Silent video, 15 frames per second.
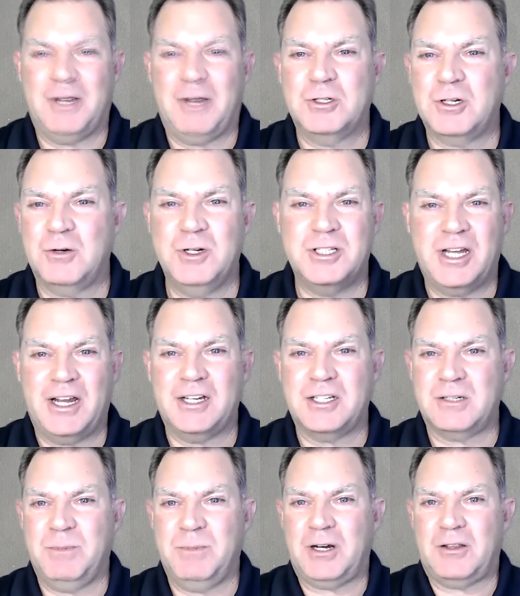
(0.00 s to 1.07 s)
I was always
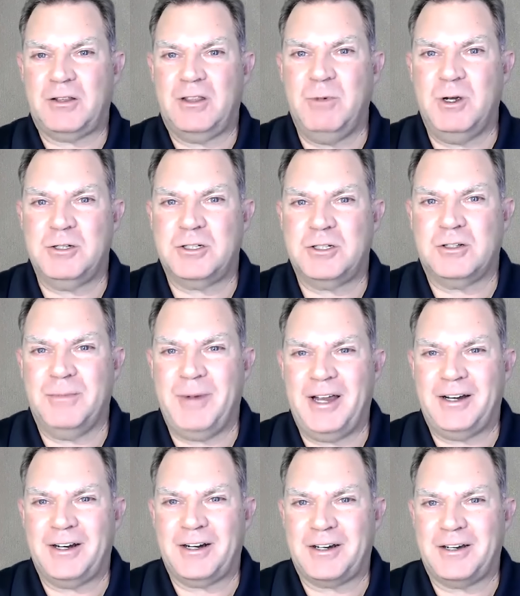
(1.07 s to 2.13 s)
asked, pick the most
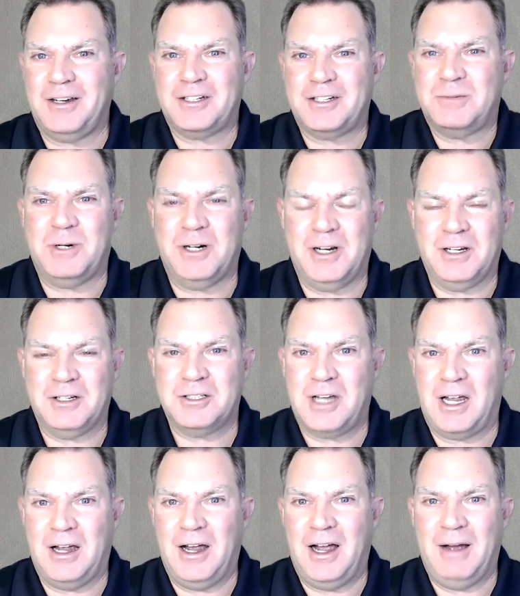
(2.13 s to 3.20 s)
traumatic experience.